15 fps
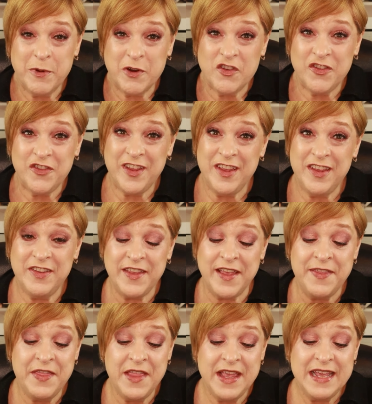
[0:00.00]
purchases
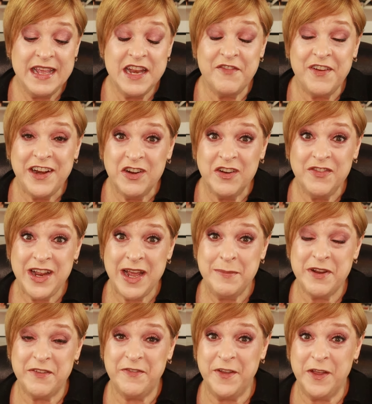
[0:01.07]
and then if I don't have
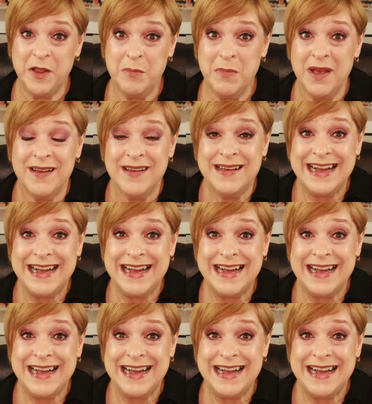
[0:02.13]
time to film,